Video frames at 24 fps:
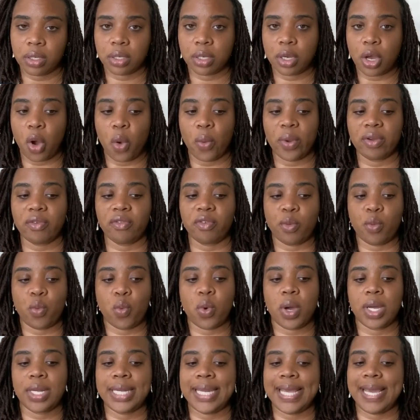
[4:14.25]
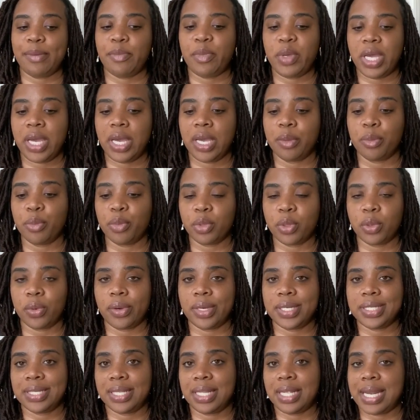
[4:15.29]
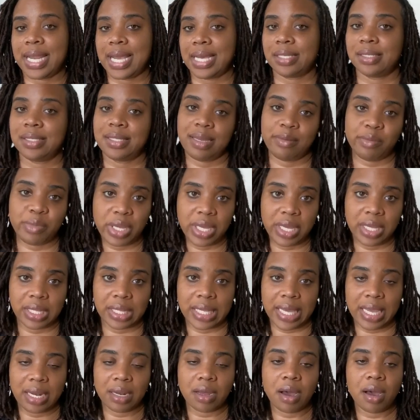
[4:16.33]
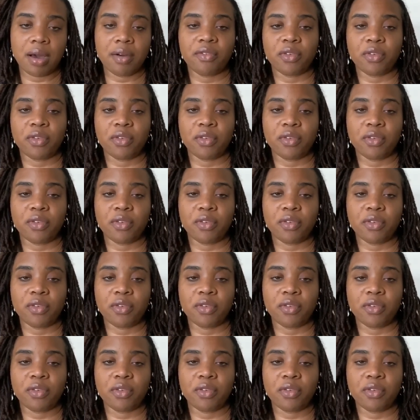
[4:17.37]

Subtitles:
going from one day being employed to the next day being laid off,